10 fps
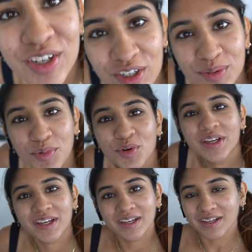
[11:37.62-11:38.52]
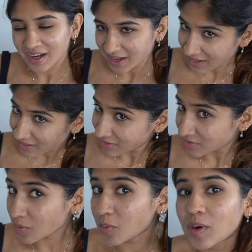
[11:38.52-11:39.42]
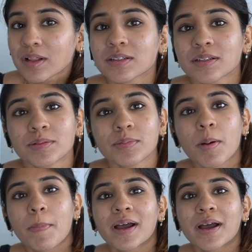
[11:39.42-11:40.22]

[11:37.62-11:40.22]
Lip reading: Good morning and welcome